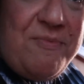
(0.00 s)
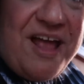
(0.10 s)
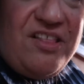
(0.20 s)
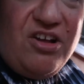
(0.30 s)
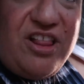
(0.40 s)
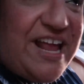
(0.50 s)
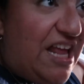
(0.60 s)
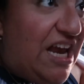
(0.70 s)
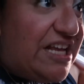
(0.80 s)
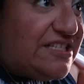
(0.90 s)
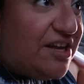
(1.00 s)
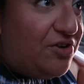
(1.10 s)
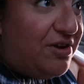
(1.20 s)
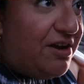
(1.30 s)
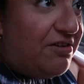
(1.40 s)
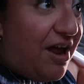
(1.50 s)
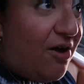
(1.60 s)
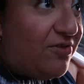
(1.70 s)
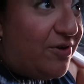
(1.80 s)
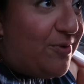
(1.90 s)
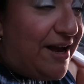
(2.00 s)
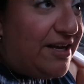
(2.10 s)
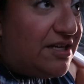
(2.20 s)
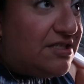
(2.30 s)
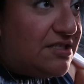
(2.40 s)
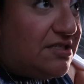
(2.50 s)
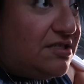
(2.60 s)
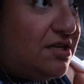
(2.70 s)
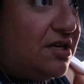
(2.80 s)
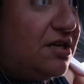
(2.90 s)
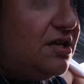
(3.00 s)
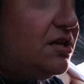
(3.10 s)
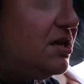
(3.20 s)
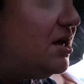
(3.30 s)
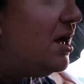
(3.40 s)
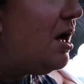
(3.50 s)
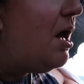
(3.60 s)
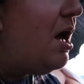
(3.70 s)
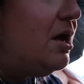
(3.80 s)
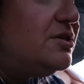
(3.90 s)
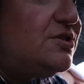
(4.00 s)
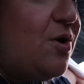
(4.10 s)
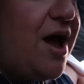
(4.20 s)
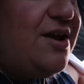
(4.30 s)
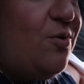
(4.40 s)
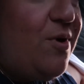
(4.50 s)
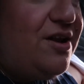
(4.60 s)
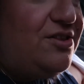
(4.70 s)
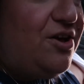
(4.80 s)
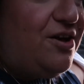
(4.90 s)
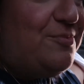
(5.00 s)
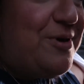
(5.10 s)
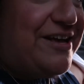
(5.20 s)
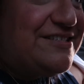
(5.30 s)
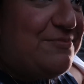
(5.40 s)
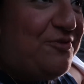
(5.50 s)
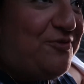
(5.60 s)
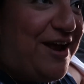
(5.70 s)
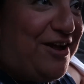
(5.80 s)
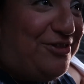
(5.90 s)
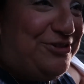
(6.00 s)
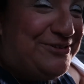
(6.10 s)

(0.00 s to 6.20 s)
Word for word: may look like idiots under here now. The rain is. No, no, I don't think I would go that far. Sorry, I don't want to look because I'm afraid I'll